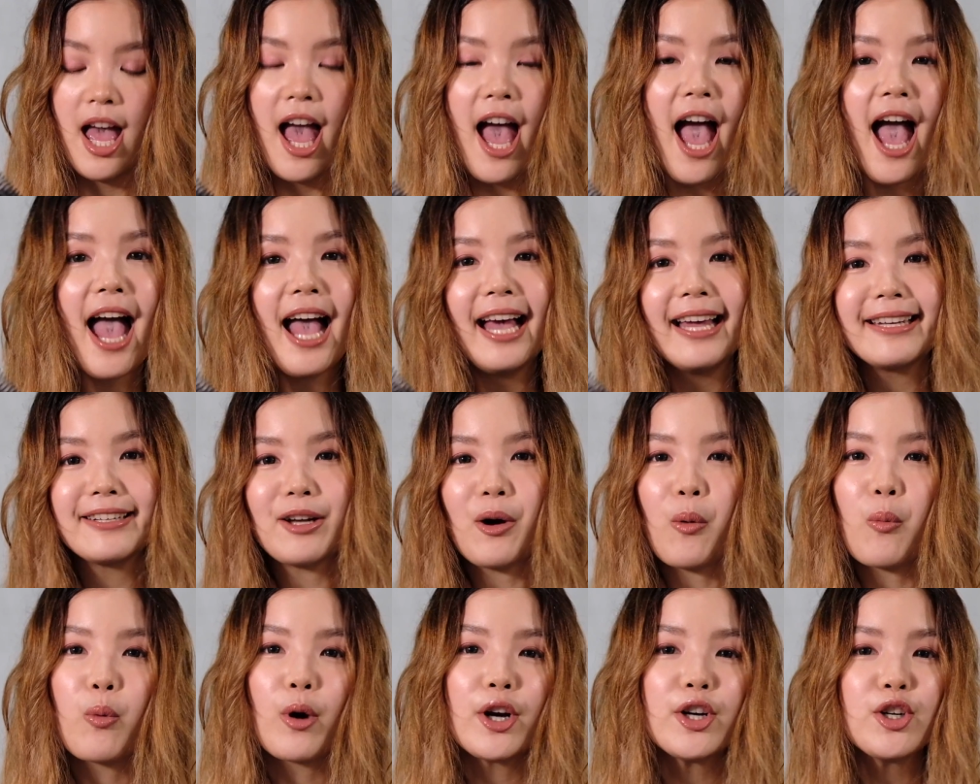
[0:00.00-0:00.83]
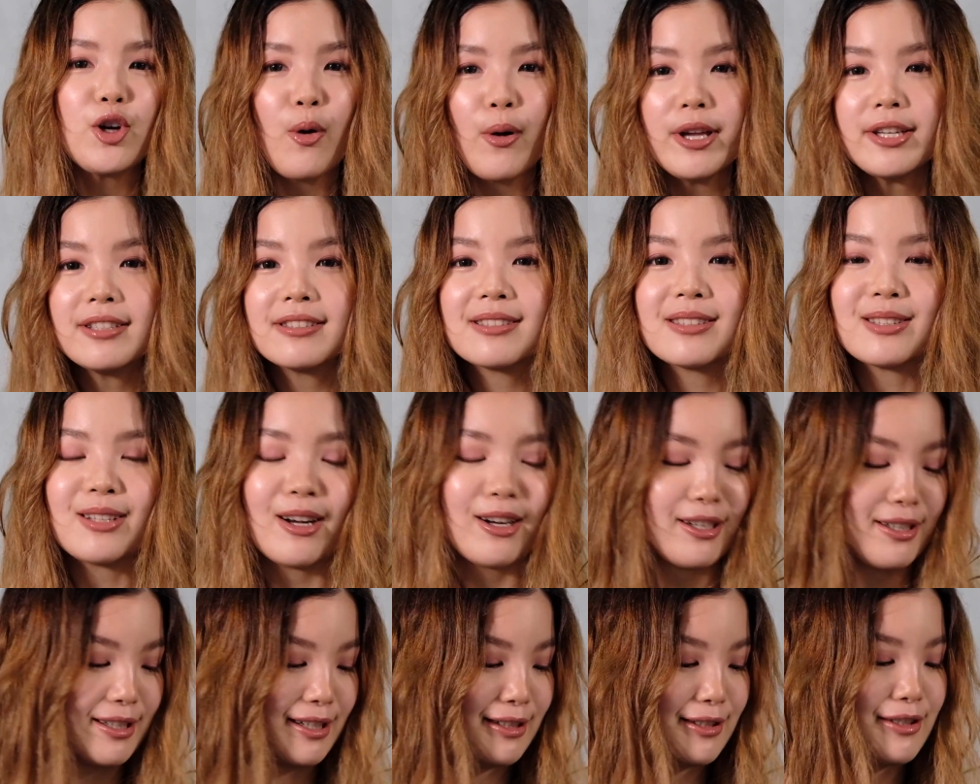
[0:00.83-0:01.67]
and we're going to
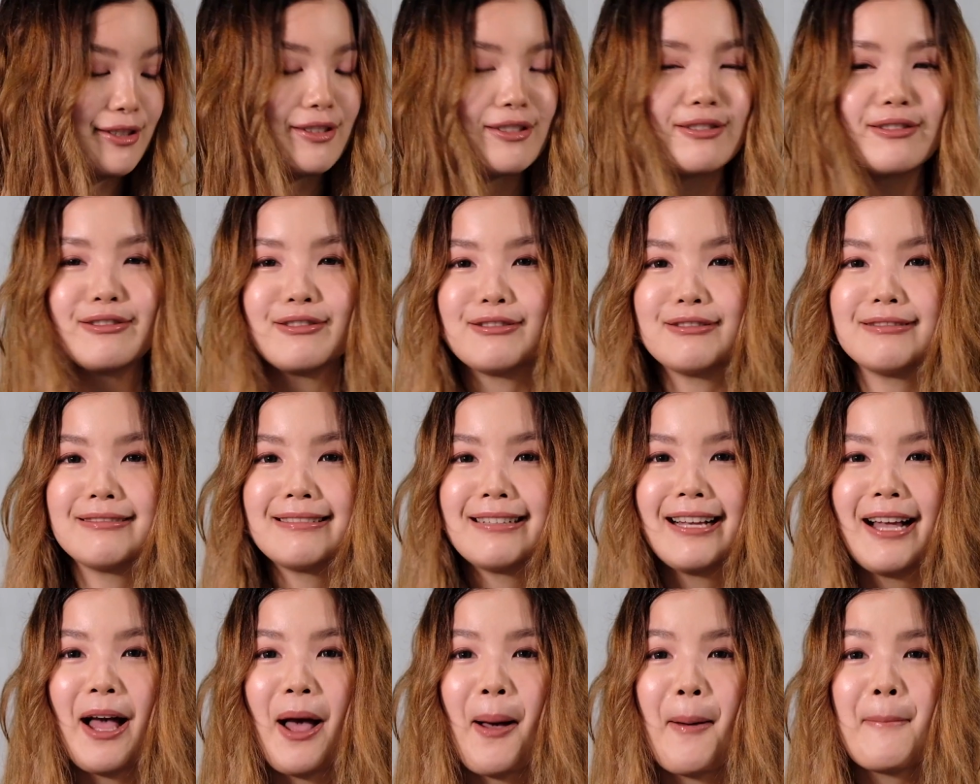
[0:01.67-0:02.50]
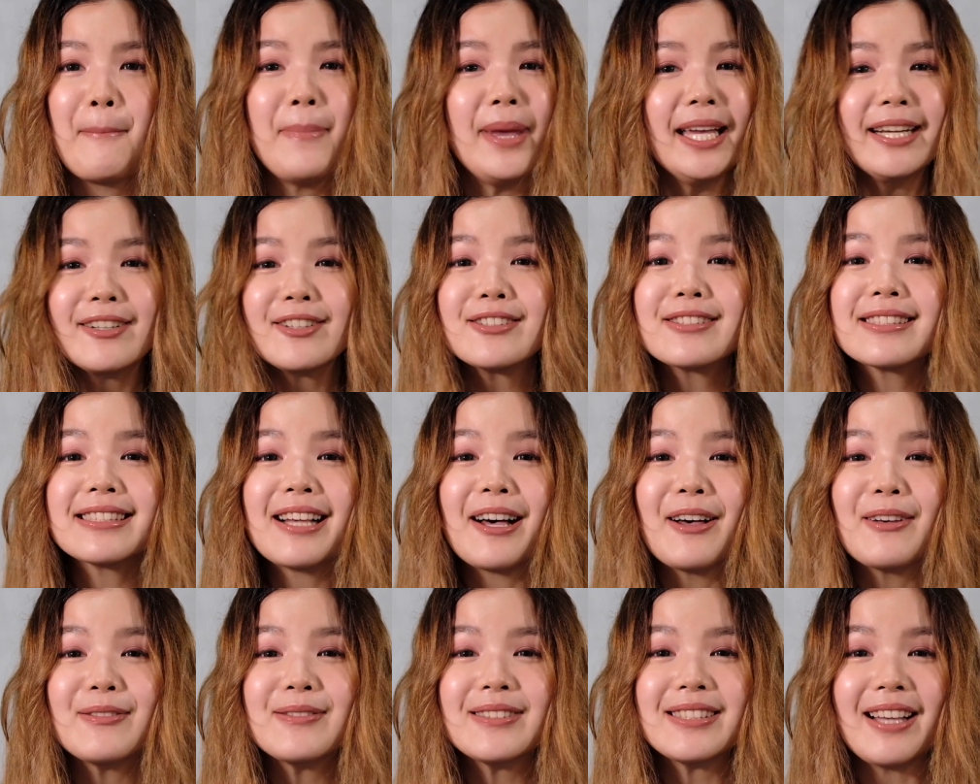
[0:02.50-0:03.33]
start to make
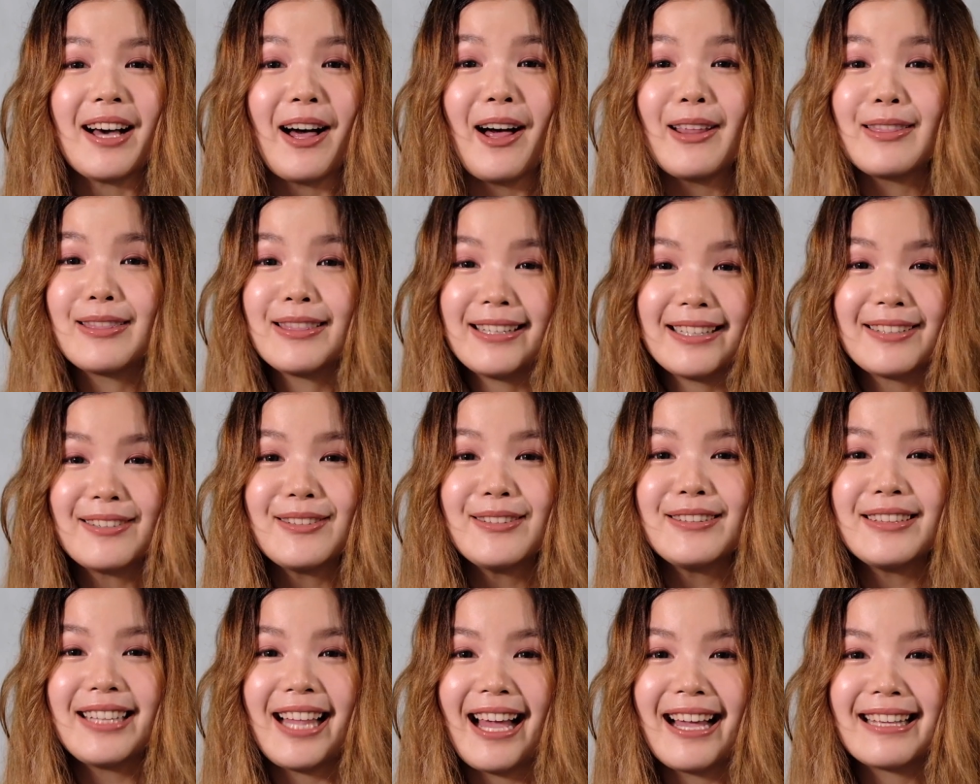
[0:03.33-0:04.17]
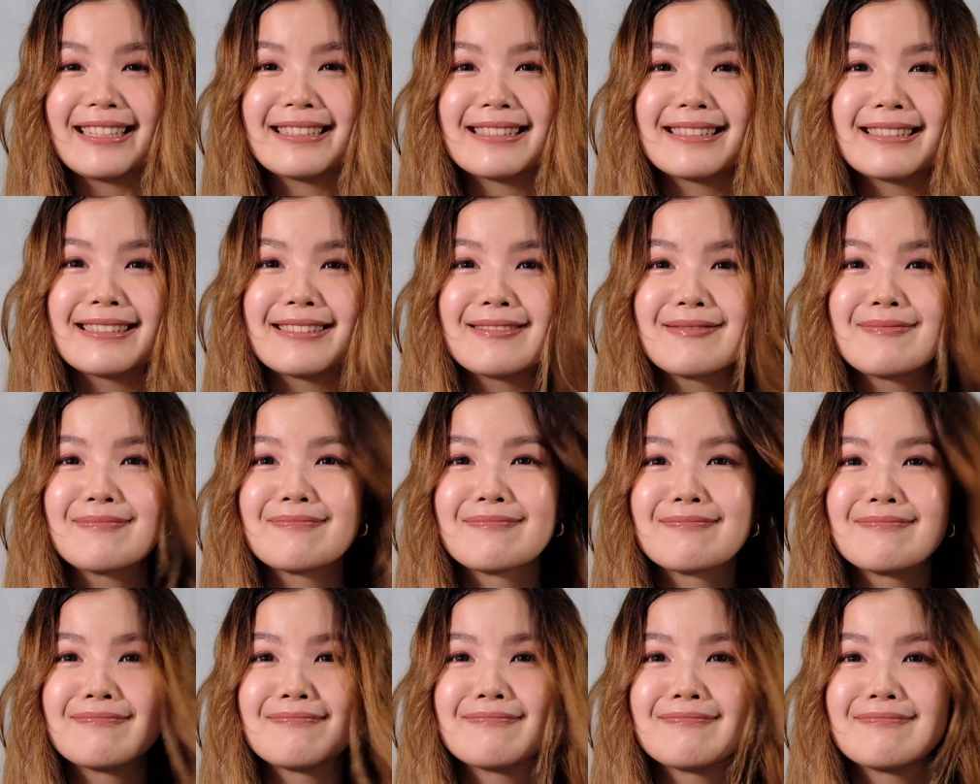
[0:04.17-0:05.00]
ourselves a little less
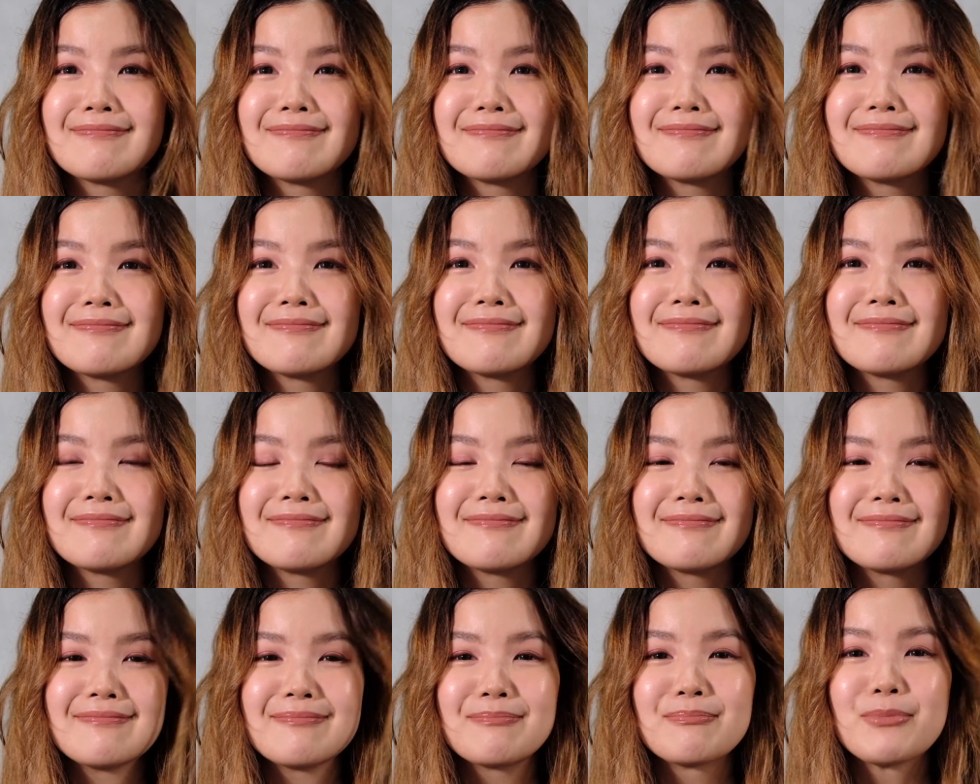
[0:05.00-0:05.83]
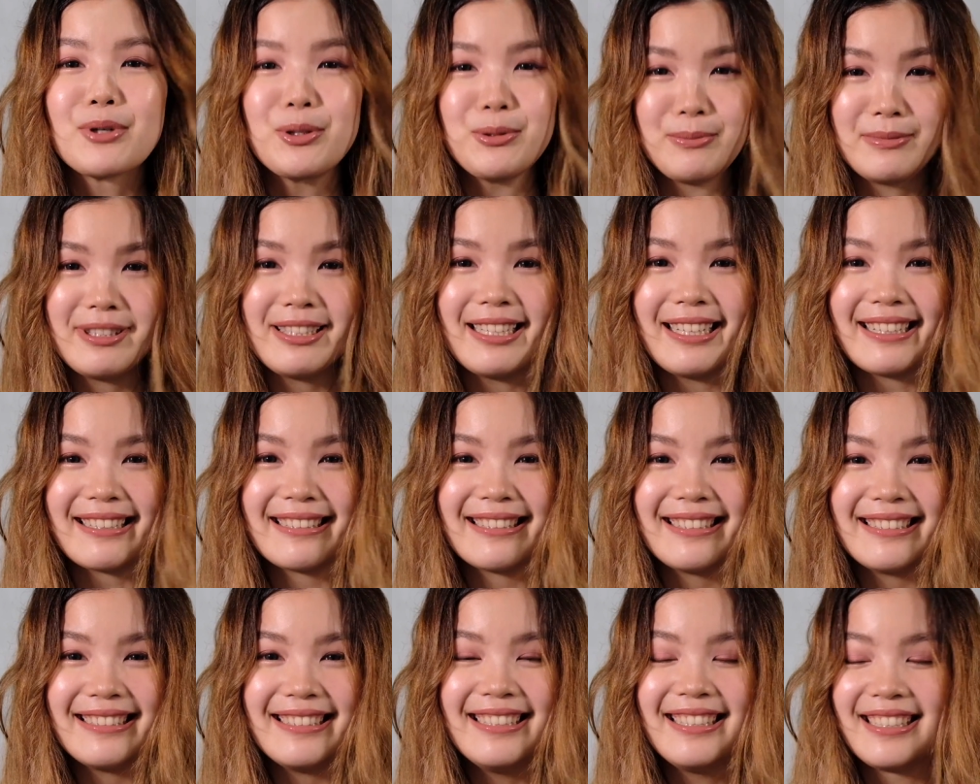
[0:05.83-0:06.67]

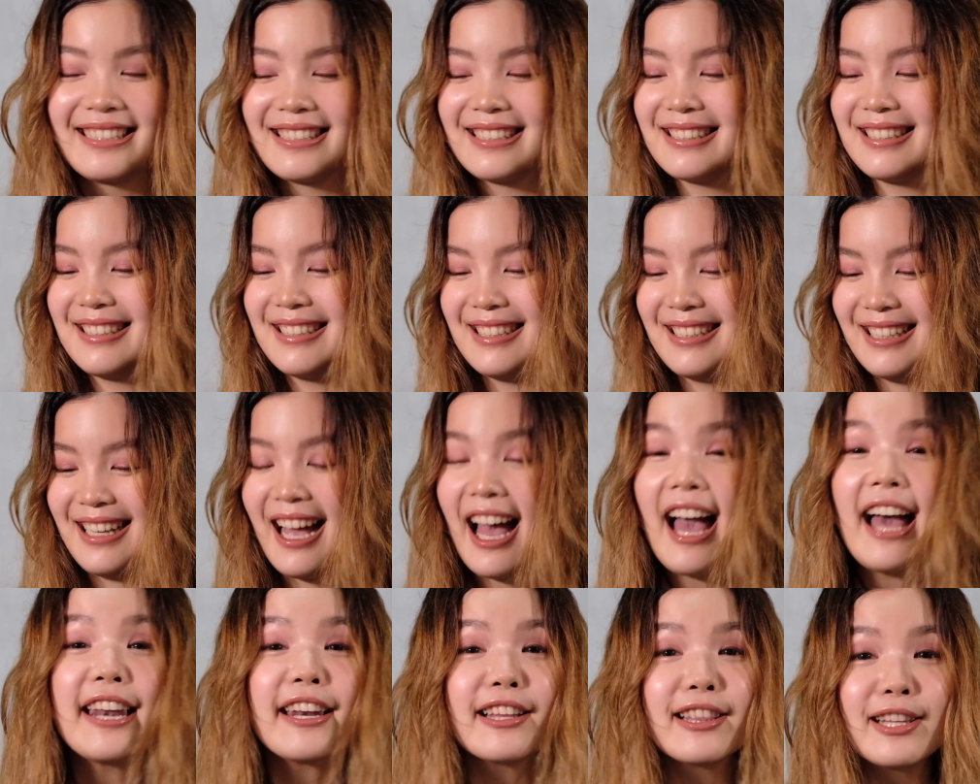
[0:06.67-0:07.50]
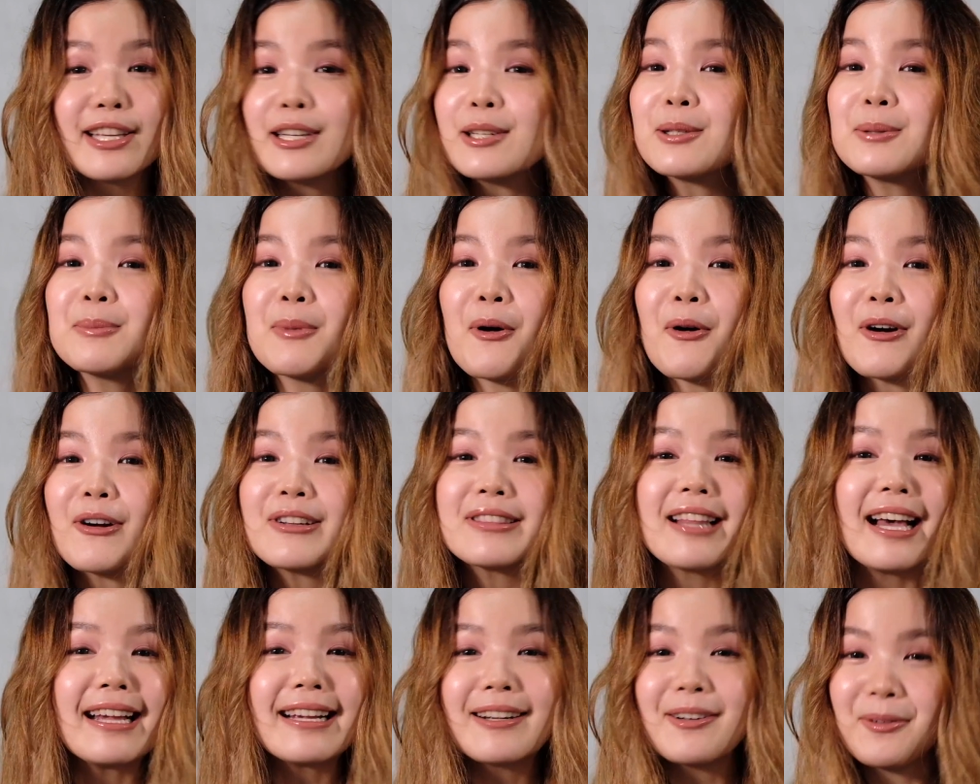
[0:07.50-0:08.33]
broomstick and a little more
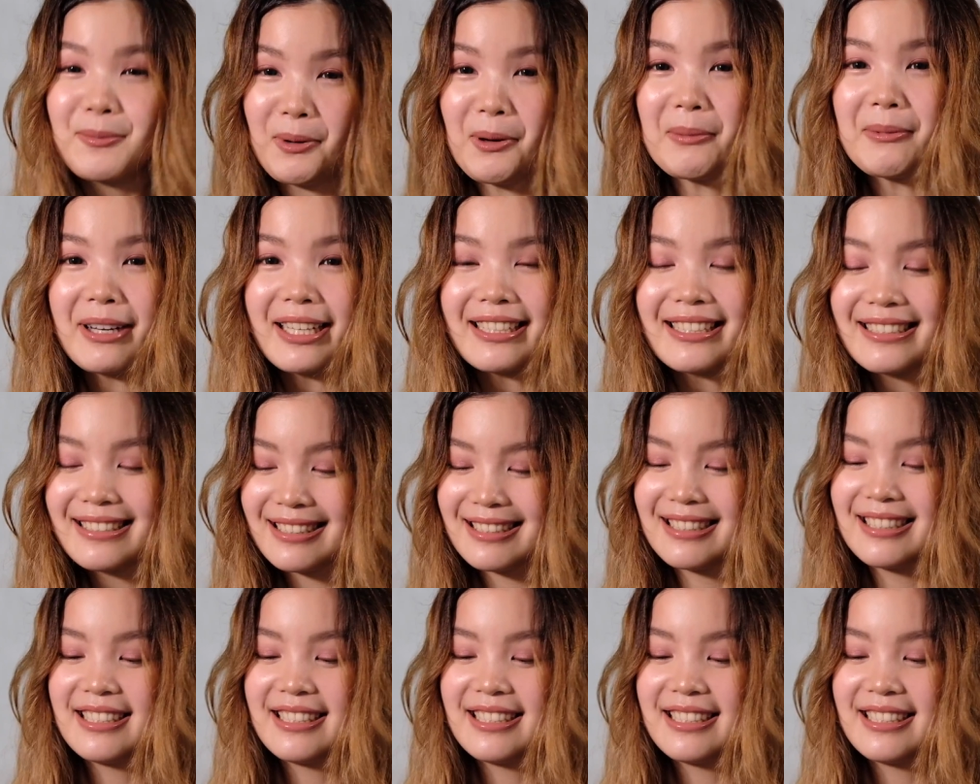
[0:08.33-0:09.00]
like a woman.